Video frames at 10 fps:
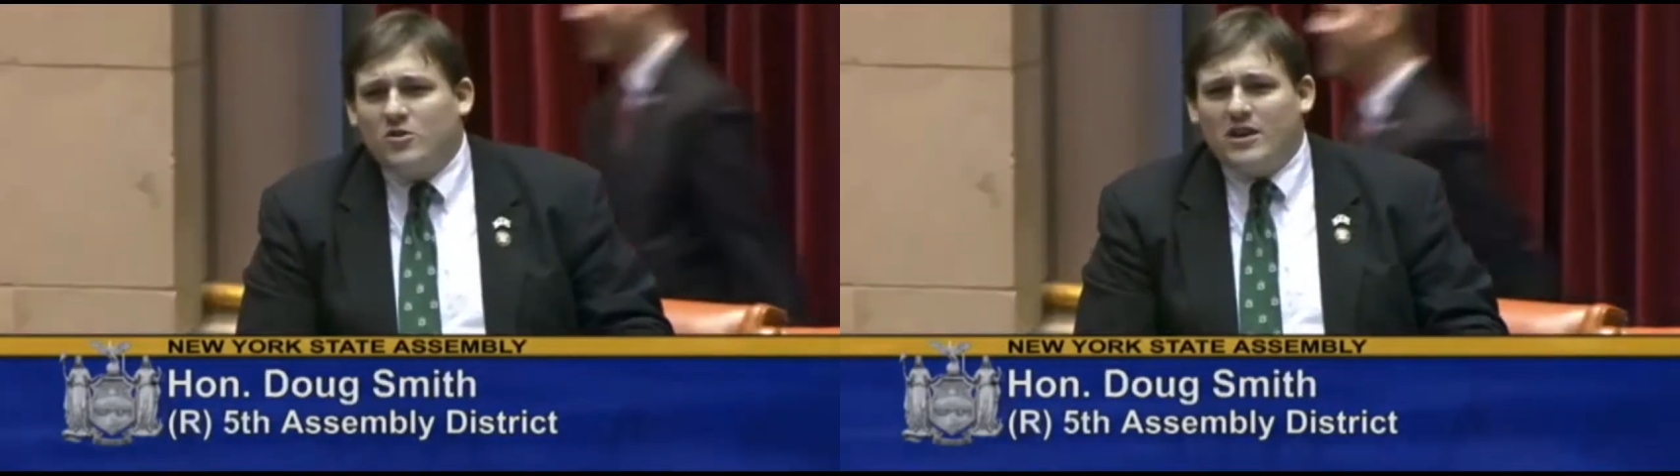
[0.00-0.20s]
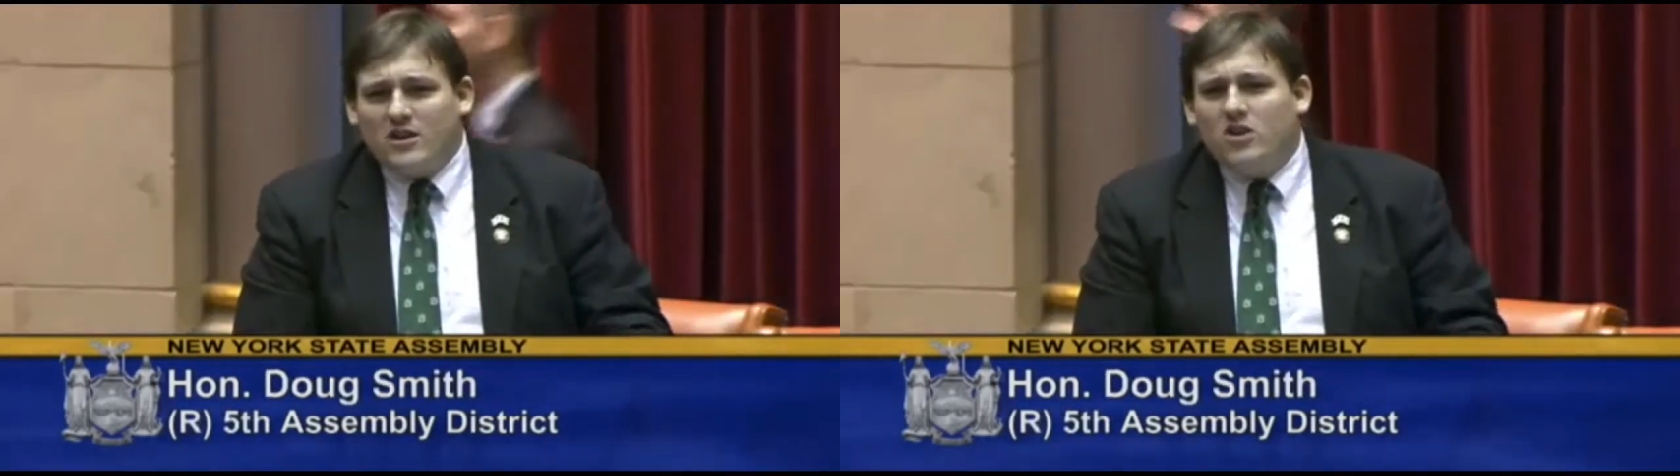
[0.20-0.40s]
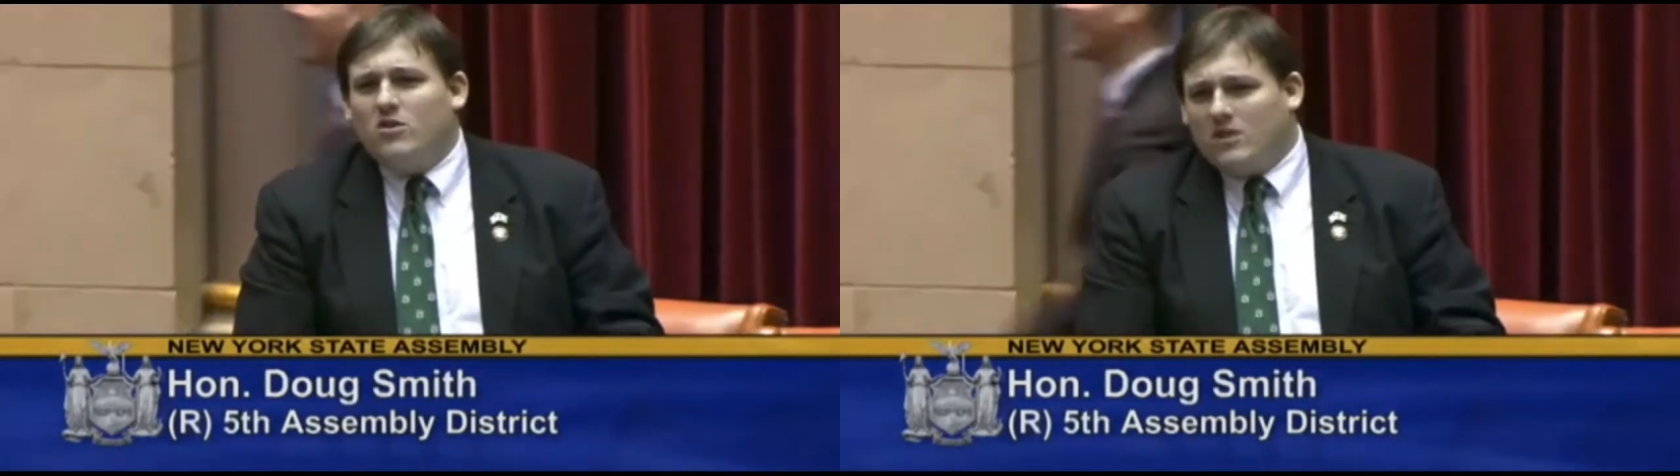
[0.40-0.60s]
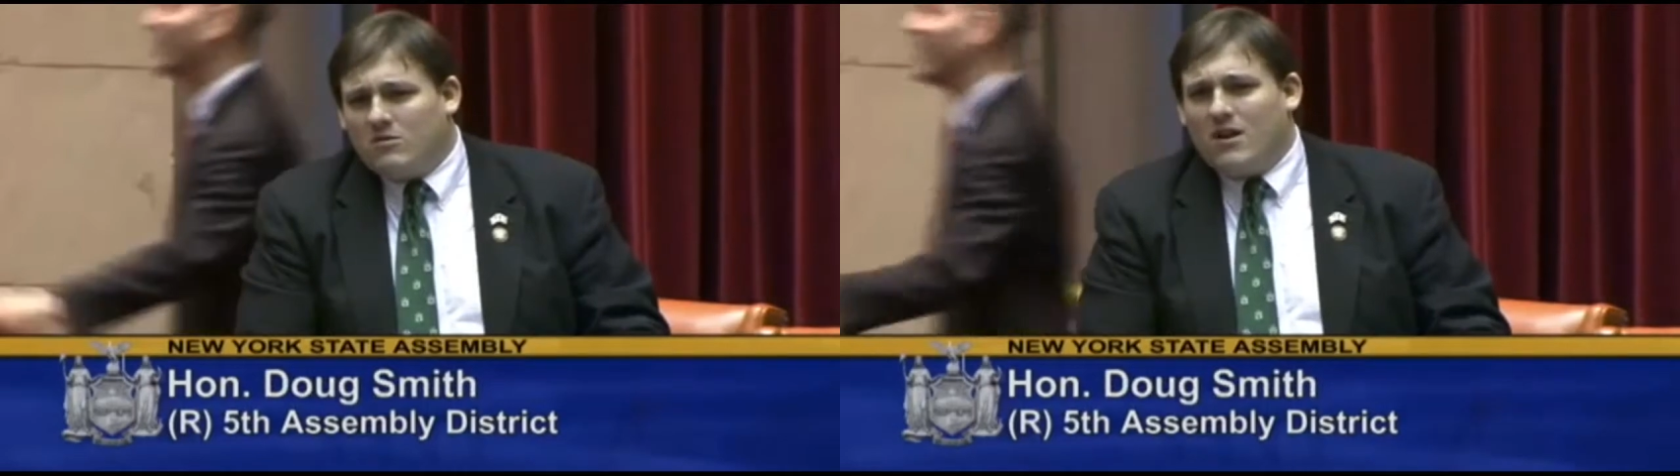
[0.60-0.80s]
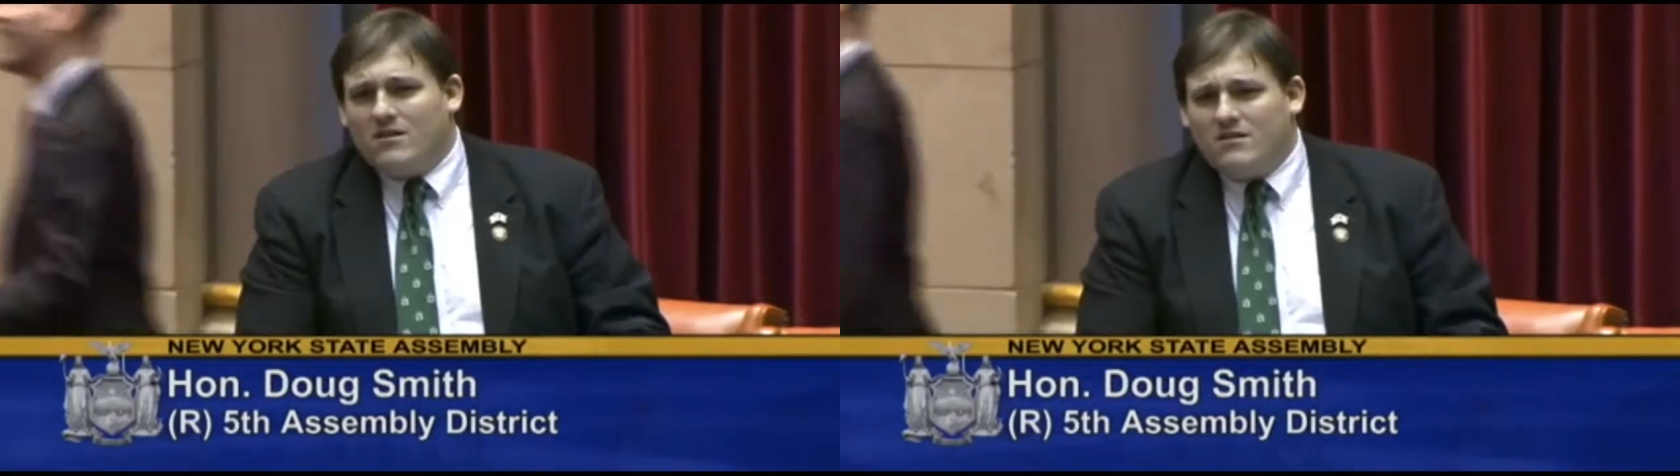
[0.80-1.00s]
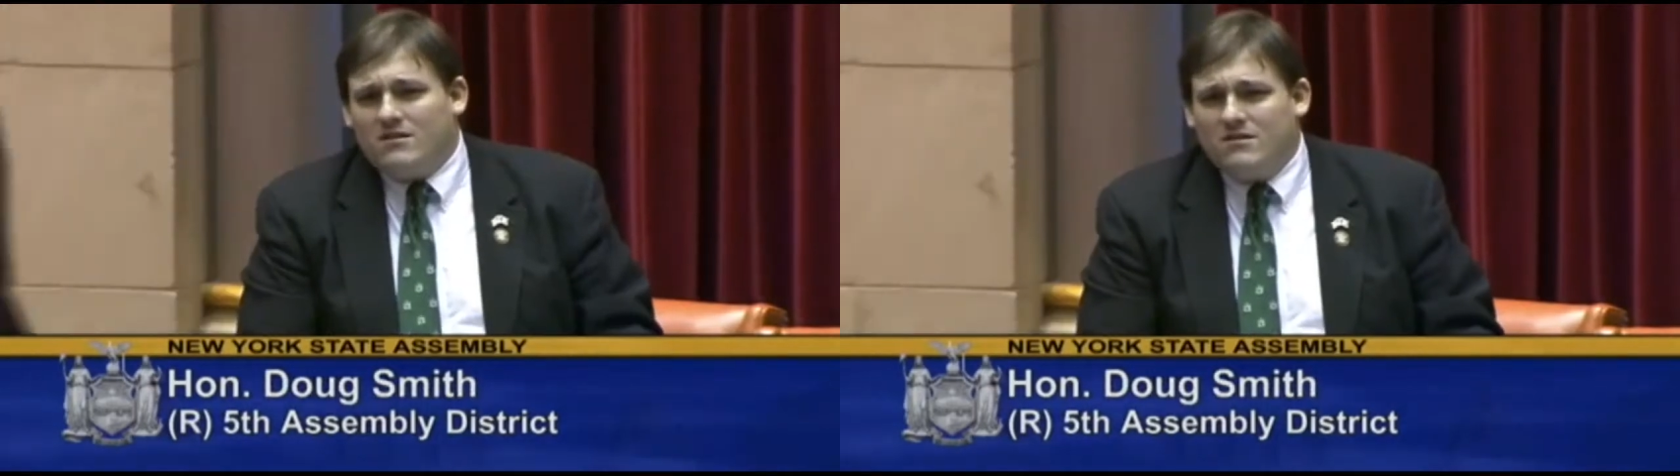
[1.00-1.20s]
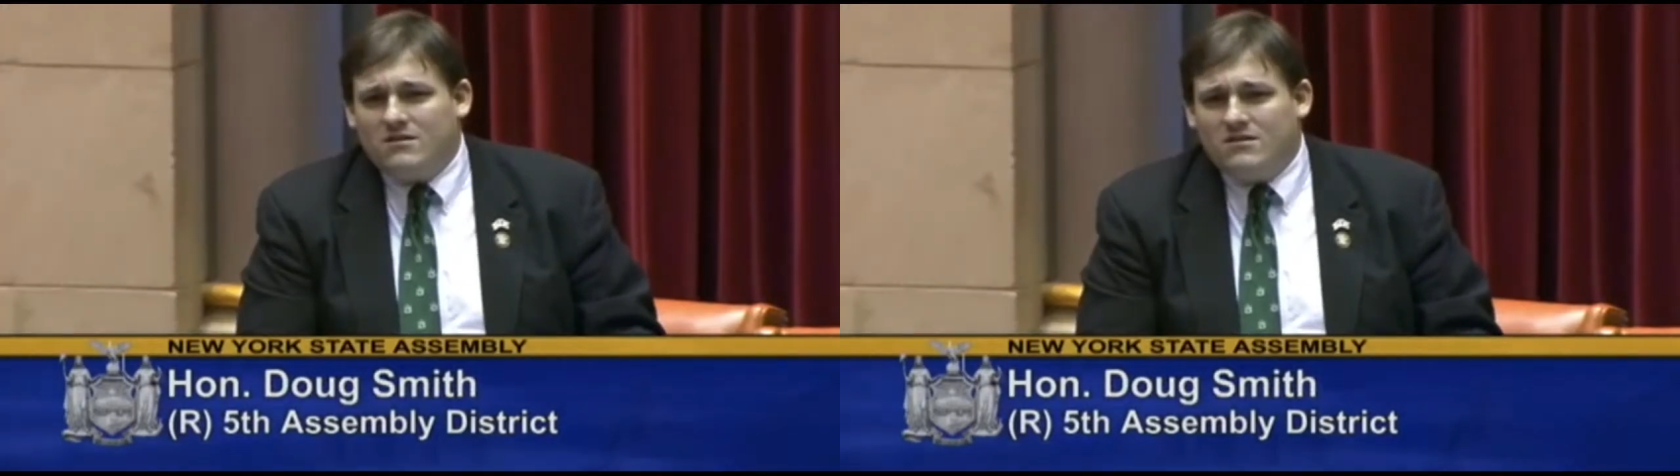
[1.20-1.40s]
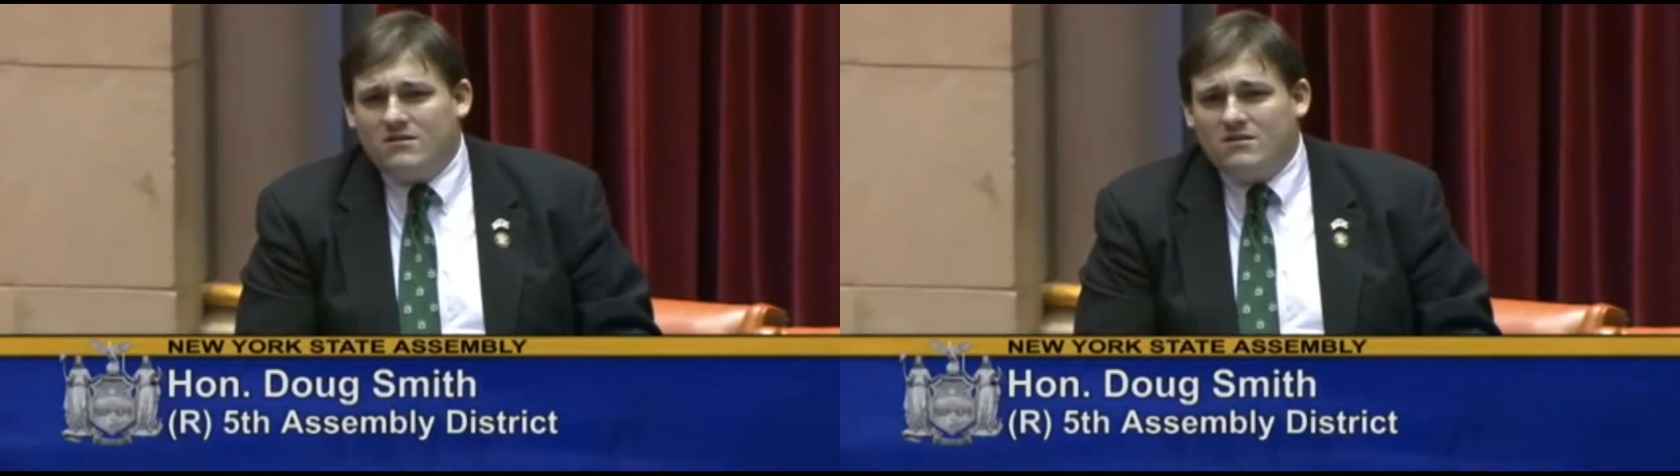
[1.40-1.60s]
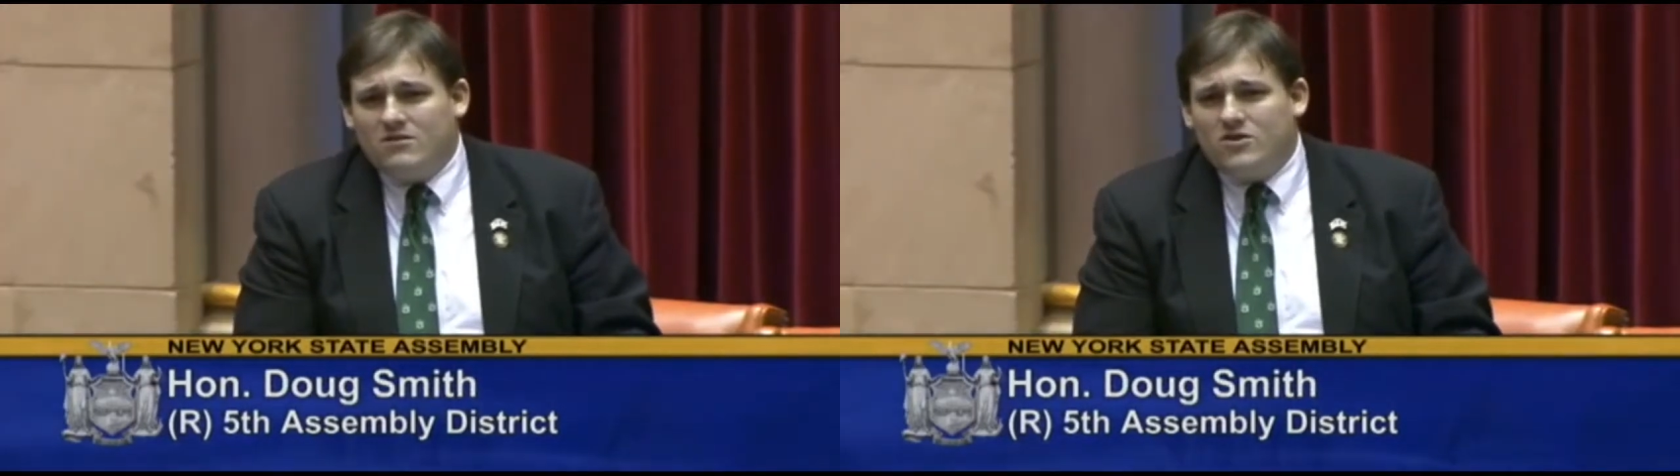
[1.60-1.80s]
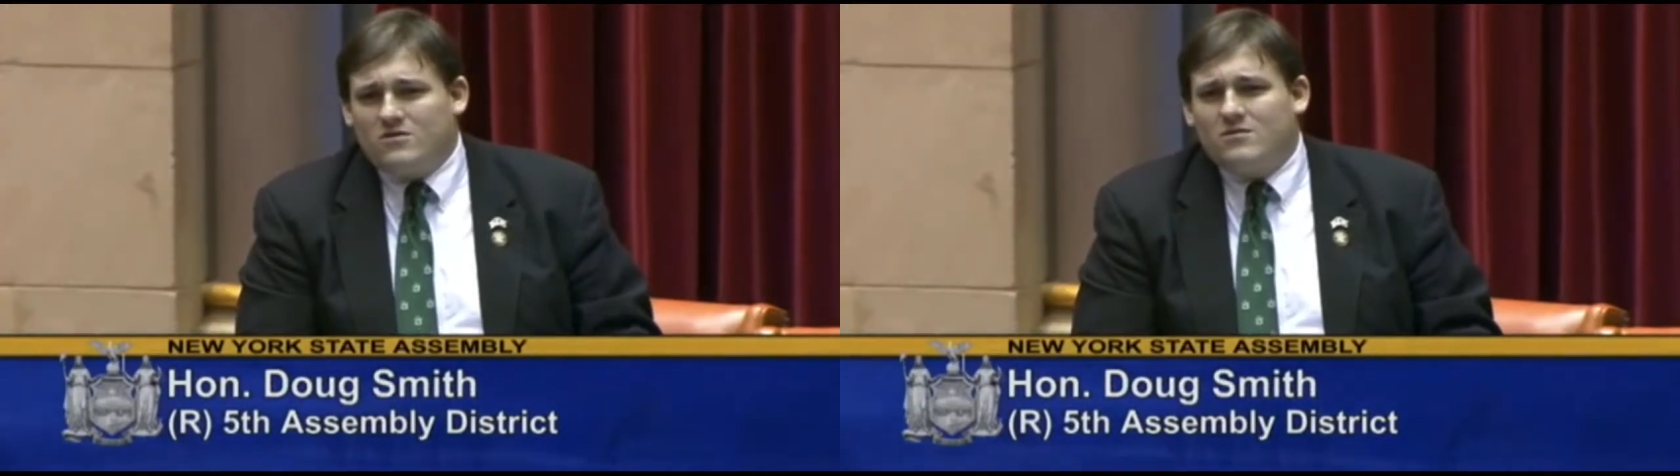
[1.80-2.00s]
SUNY and CUNY, right?
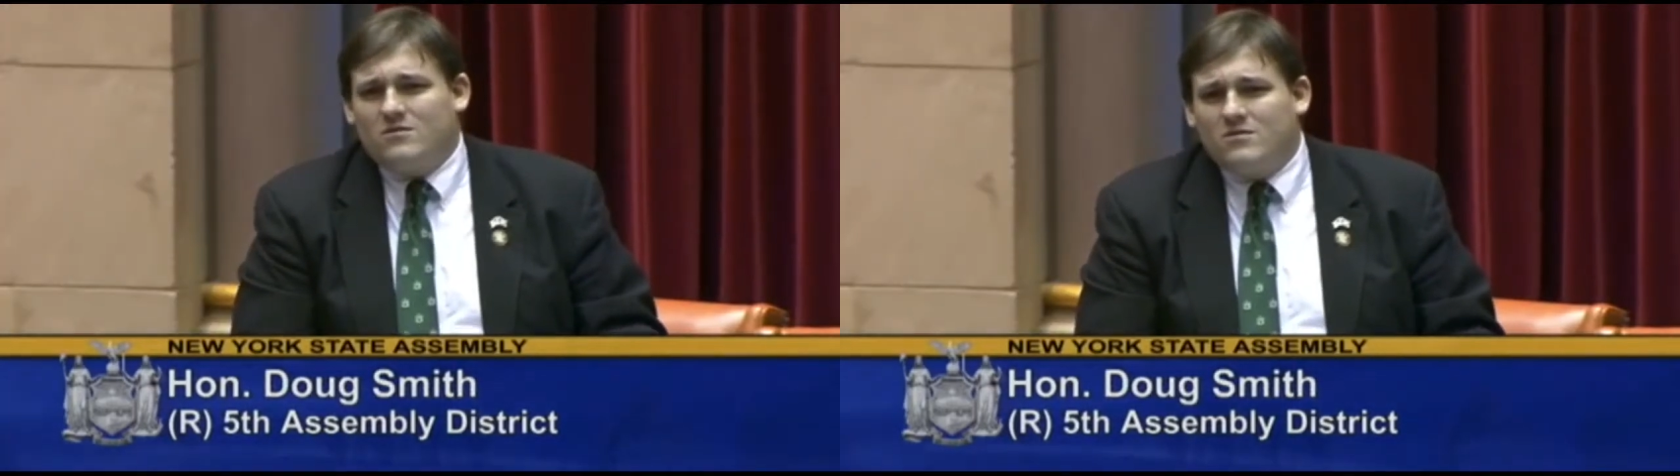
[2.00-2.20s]
Just